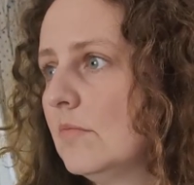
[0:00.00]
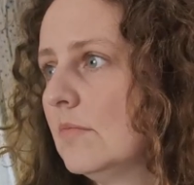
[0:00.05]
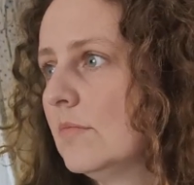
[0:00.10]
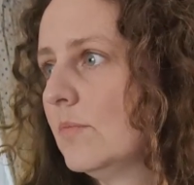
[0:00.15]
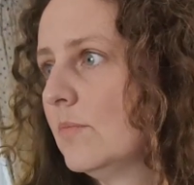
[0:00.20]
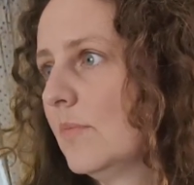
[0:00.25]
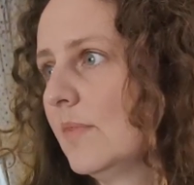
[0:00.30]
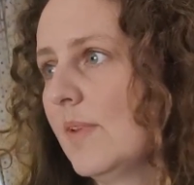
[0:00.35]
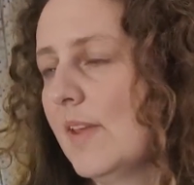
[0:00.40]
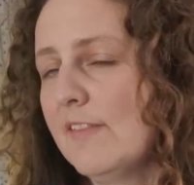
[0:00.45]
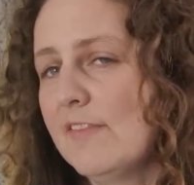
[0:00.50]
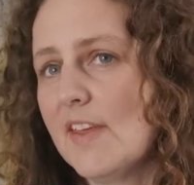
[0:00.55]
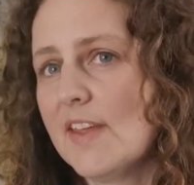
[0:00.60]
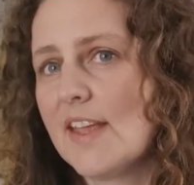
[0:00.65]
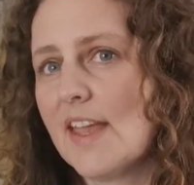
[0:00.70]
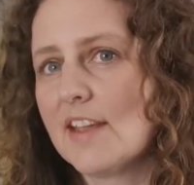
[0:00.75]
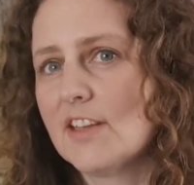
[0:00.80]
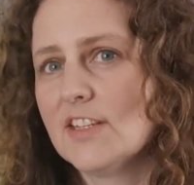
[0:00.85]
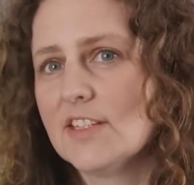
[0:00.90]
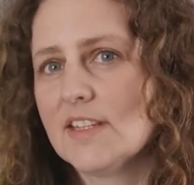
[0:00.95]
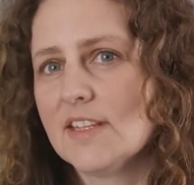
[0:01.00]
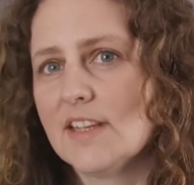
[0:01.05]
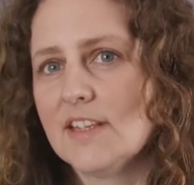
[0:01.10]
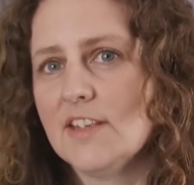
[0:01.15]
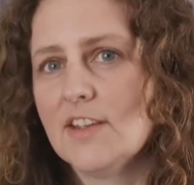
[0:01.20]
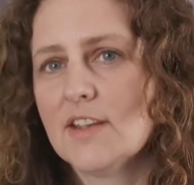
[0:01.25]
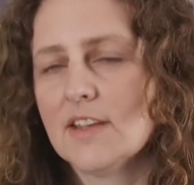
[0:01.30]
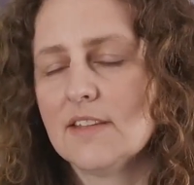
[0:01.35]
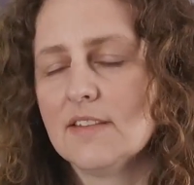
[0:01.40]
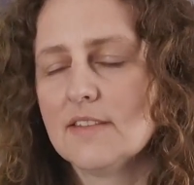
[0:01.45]
If they get good at it, you
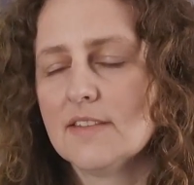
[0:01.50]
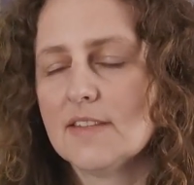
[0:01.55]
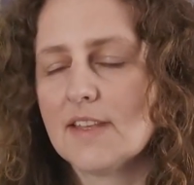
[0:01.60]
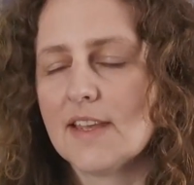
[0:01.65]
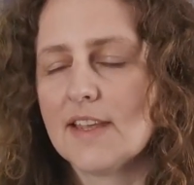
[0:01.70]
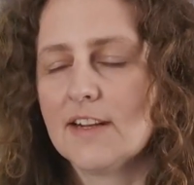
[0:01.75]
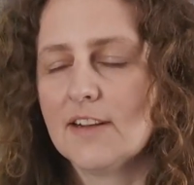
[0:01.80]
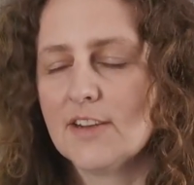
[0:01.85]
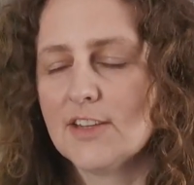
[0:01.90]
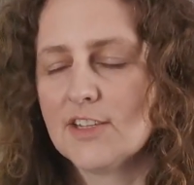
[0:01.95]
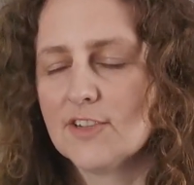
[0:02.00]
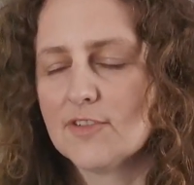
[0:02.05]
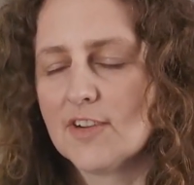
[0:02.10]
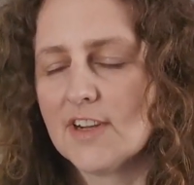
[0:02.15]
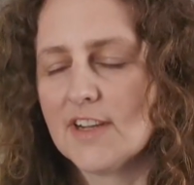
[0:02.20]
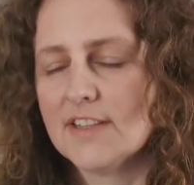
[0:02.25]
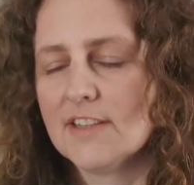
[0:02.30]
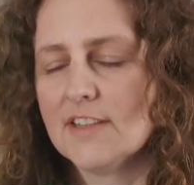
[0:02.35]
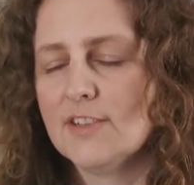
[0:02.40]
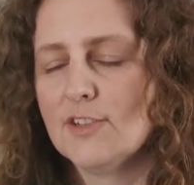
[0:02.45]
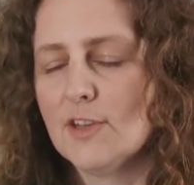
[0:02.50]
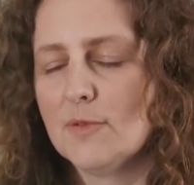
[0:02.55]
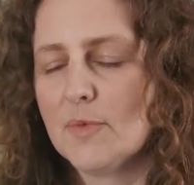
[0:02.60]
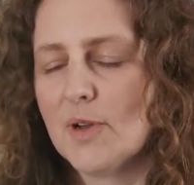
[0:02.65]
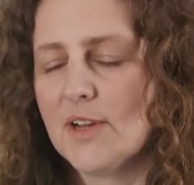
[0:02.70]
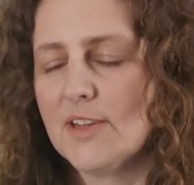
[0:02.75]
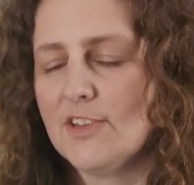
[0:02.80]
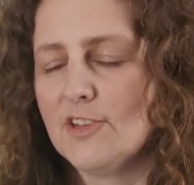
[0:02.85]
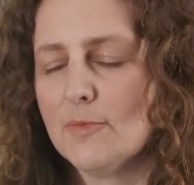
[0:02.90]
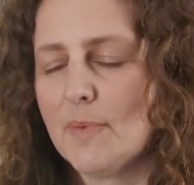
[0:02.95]
can say close your eyes and do it
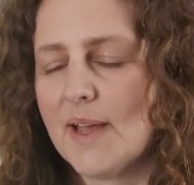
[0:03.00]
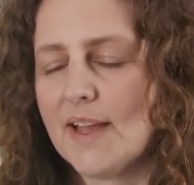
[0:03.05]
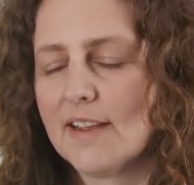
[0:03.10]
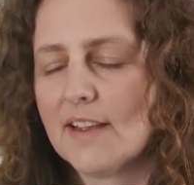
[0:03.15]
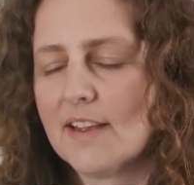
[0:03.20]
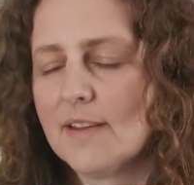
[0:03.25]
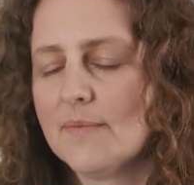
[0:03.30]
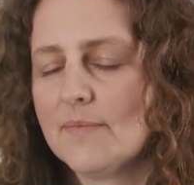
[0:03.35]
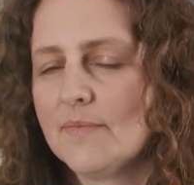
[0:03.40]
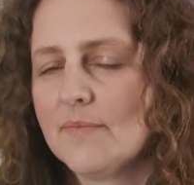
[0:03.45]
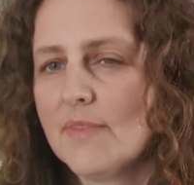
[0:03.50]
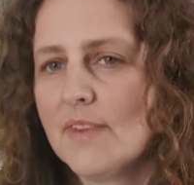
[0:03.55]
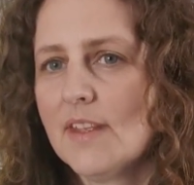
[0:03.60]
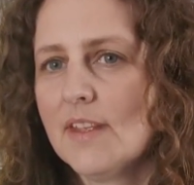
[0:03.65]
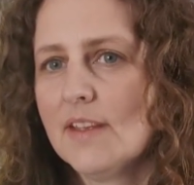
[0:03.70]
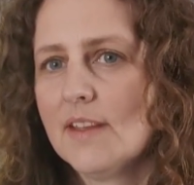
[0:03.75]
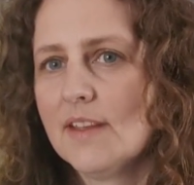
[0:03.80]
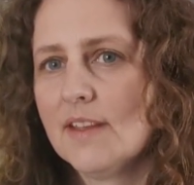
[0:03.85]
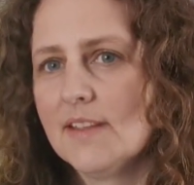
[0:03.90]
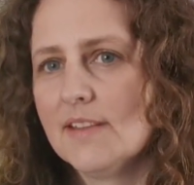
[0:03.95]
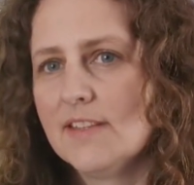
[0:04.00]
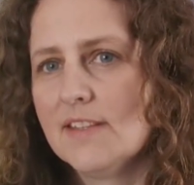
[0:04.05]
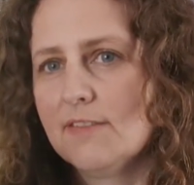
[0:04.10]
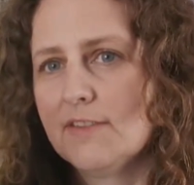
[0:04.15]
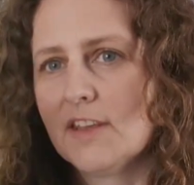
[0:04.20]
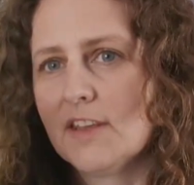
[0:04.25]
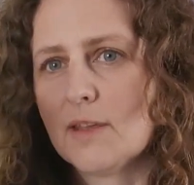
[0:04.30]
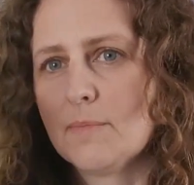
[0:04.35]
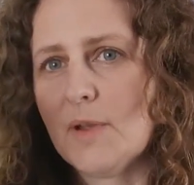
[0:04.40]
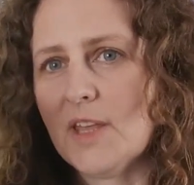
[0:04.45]
behind your back and see if they
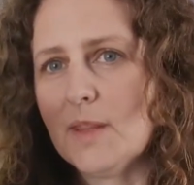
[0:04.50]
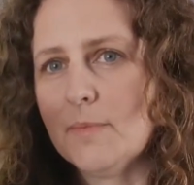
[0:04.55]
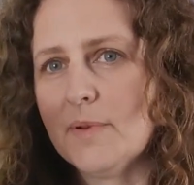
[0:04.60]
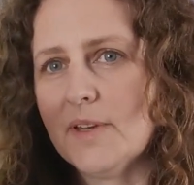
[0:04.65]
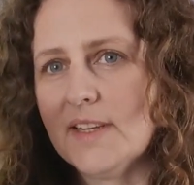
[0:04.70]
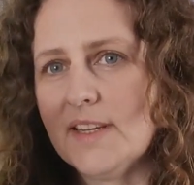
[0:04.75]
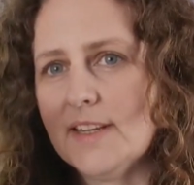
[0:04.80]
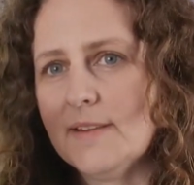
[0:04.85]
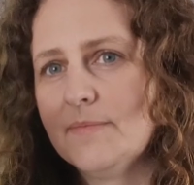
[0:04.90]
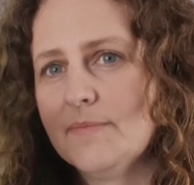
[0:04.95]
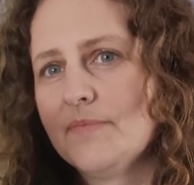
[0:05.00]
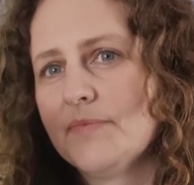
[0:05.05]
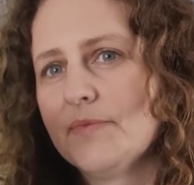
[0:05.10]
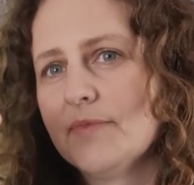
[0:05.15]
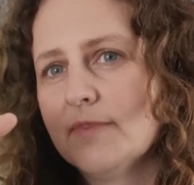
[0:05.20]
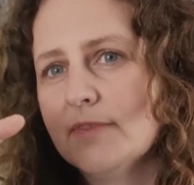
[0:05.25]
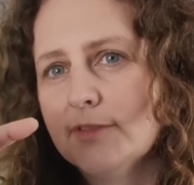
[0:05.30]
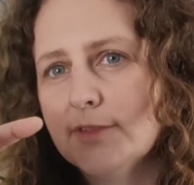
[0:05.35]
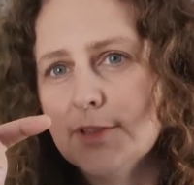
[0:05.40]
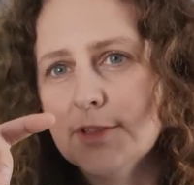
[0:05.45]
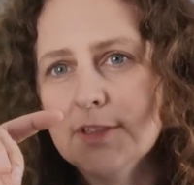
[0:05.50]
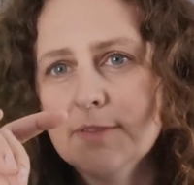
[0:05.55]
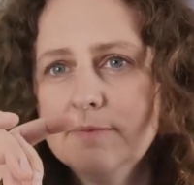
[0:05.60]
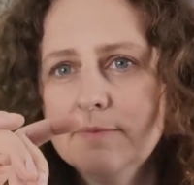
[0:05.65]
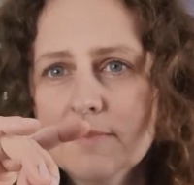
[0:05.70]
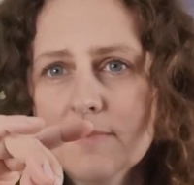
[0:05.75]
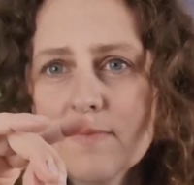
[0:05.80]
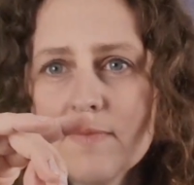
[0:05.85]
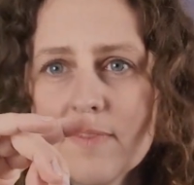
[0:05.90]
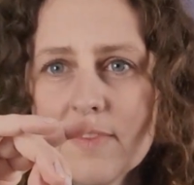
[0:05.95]
can make the bunny for
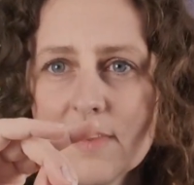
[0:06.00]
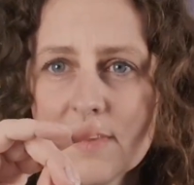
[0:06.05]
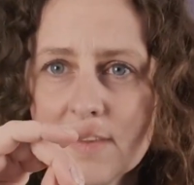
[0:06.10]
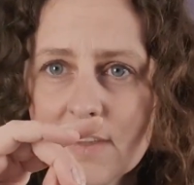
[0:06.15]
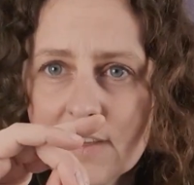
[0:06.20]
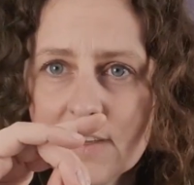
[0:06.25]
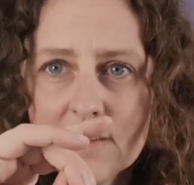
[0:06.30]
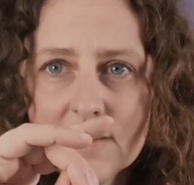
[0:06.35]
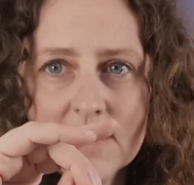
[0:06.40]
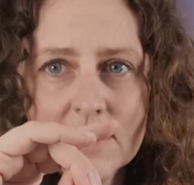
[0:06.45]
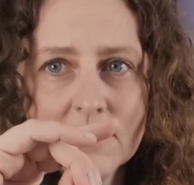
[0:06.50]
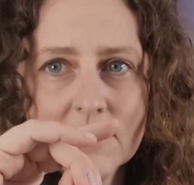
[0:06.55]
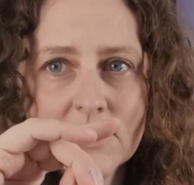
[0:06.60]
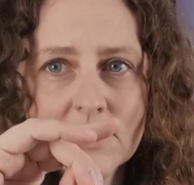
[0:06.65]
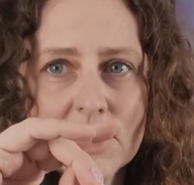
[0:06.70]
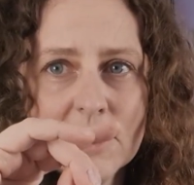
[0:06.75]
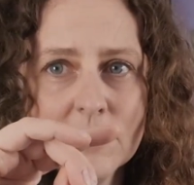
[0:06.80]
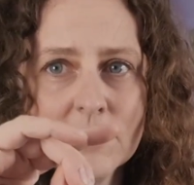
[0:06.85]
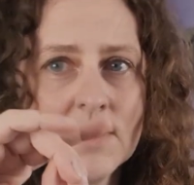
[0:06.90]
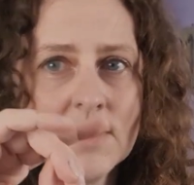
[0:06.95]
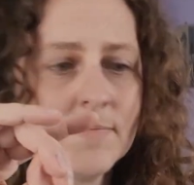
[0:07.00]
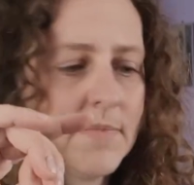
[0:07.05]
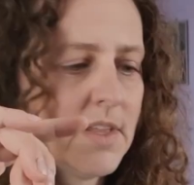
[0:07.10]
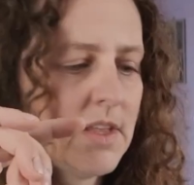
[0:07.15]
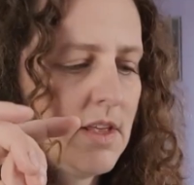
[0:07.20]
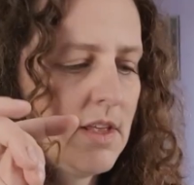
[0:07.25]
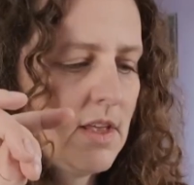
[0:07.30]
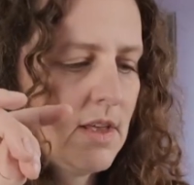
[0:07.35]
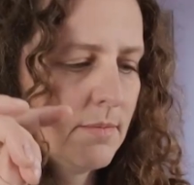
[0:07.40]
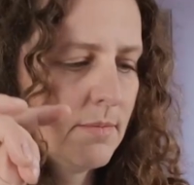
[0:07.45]
a young child.
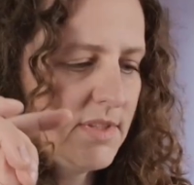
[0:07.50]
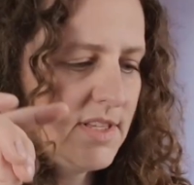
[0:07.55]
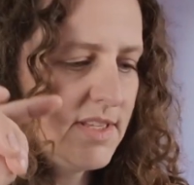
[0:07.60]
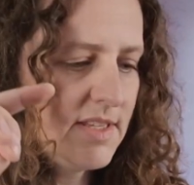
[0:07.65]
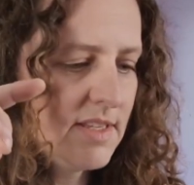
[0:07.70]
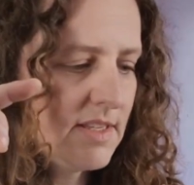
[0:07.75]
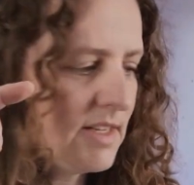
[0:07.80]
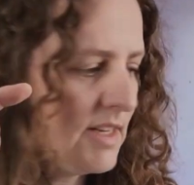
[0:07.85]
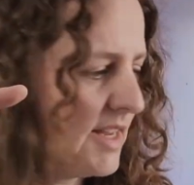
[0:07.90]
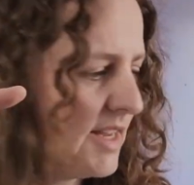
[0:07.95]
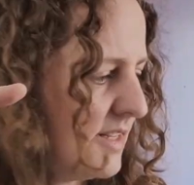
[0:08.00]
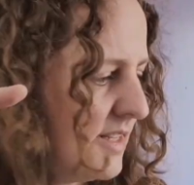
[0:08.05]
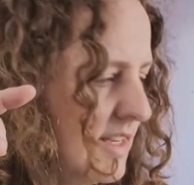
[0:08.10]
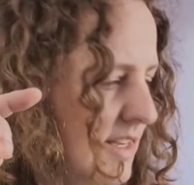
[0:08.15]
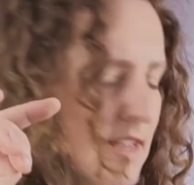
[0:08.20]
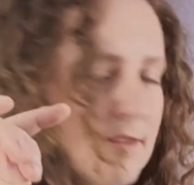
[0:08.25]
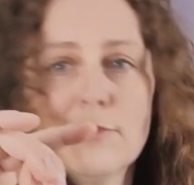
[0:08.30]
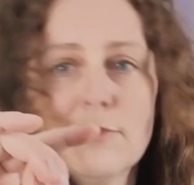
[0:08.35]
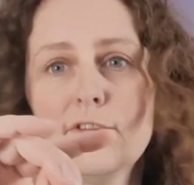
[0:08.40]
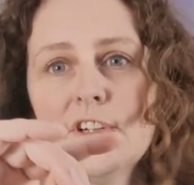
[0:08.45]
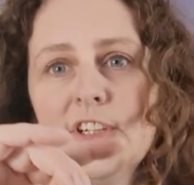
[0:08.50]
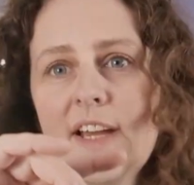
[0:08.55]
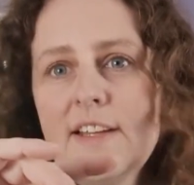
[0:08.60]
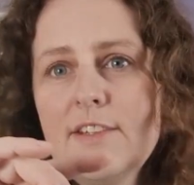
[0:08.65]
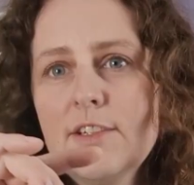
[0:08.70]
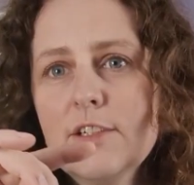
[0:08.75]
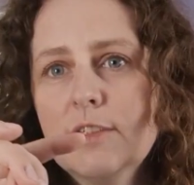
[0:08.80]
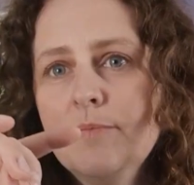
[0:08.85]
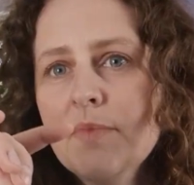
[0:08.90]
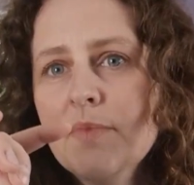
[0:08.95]
This isn't easy even for an
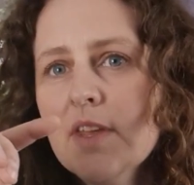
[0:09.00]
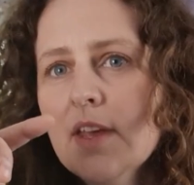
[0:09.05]
adult.